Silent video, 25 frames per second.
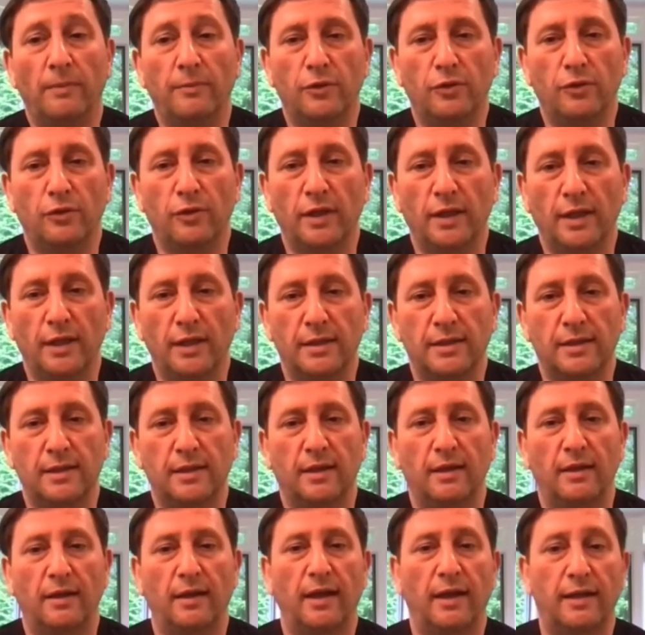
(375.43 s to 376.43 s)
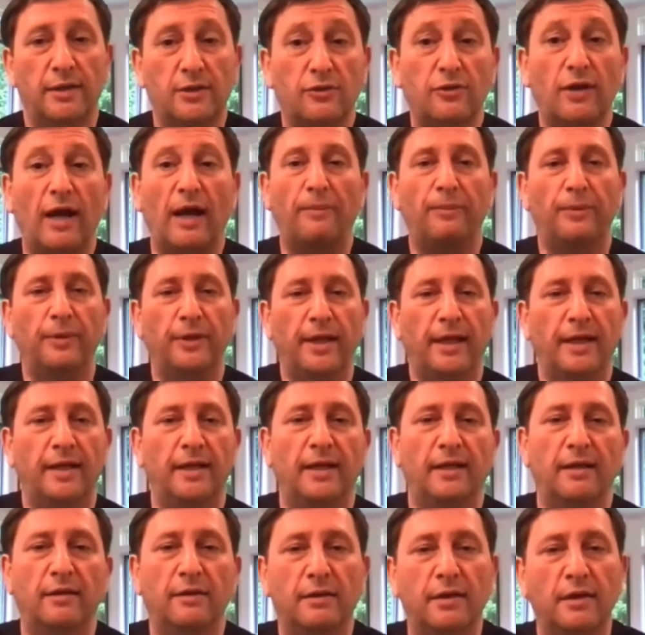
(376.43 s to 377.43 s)
all I'm doing is
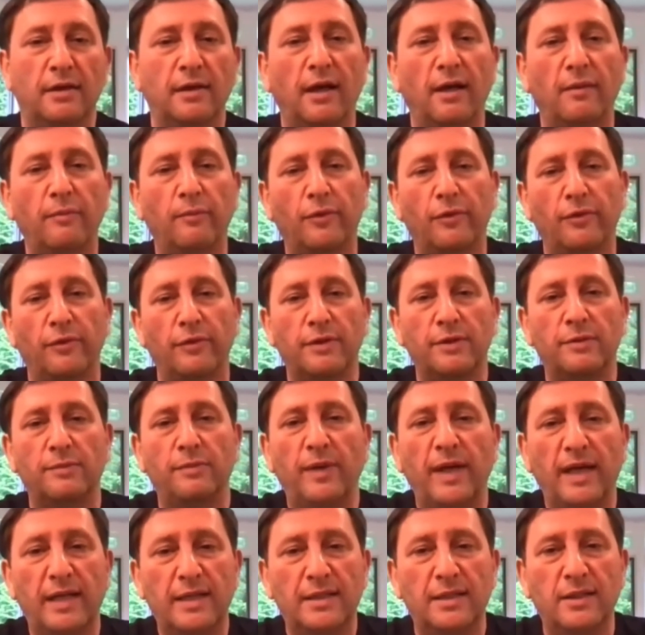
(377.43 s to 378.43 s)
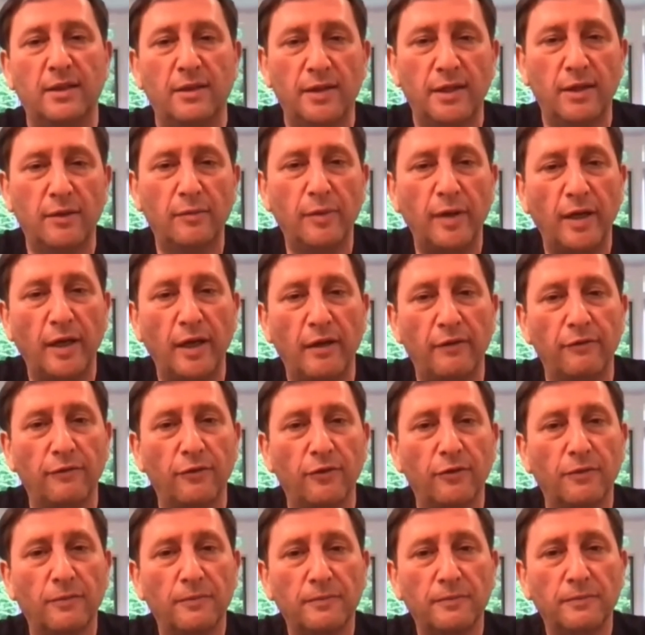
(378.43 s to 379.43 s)
extrapolating the numbers based on their
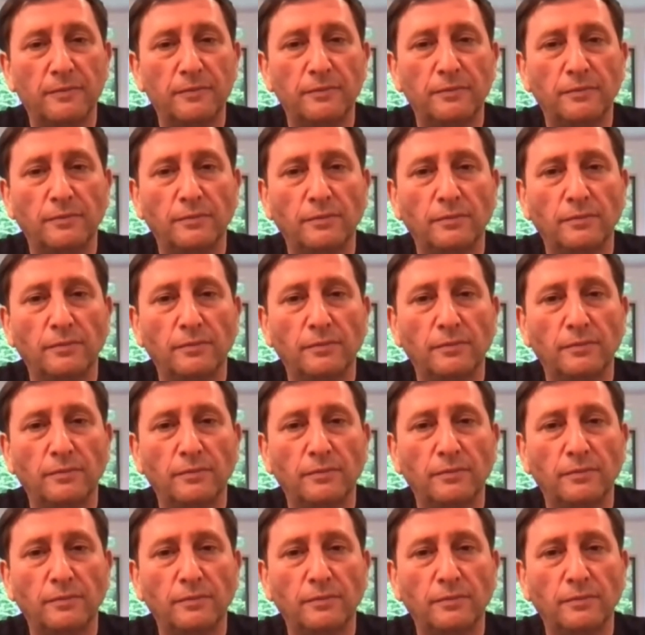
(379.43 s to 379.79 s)
behavior.